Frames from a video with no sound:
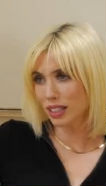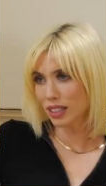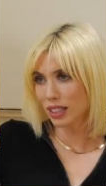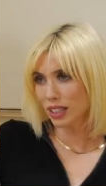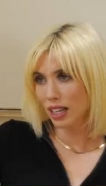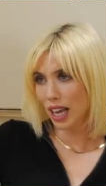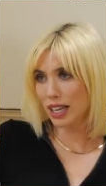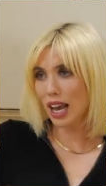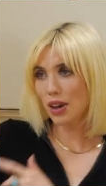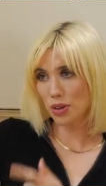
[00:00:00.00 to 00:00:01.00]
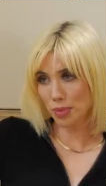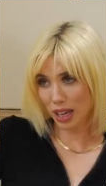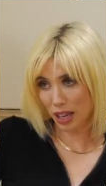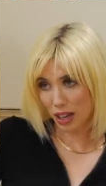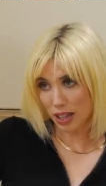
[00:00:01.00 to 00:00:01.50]
Mm-hmm. And now you're
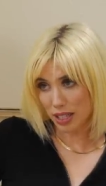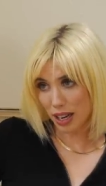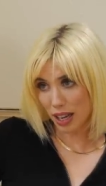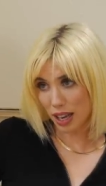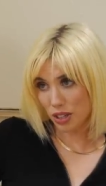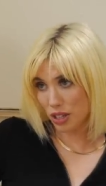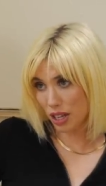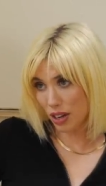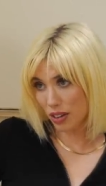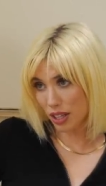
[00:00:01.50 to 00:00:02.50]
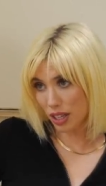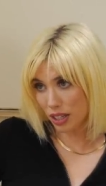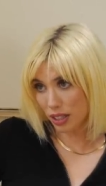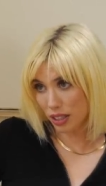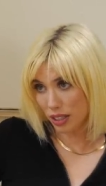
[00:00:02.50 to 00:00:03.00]
making content again, just here and there?